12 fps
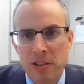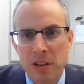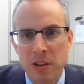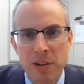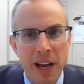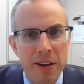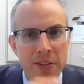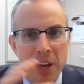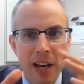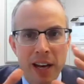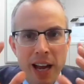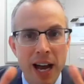so
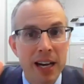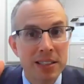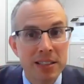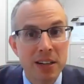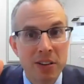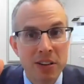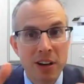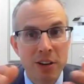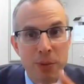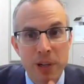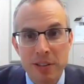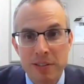navigating how to sell the
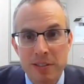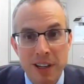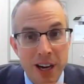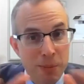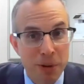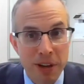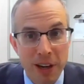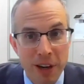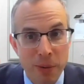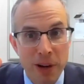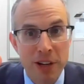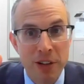government, it's
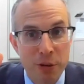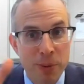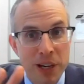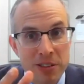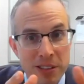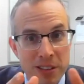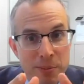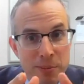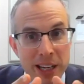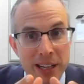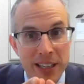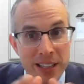complicated, right? And you basically
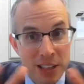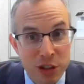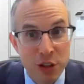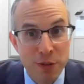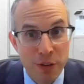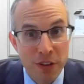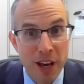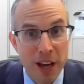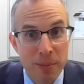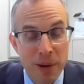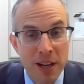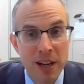make it easier for
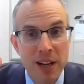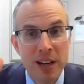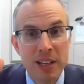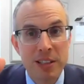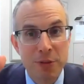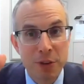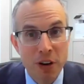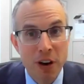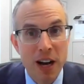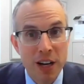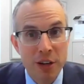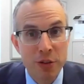them to figure
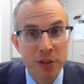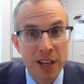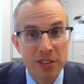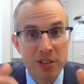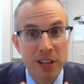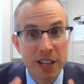out how to do that so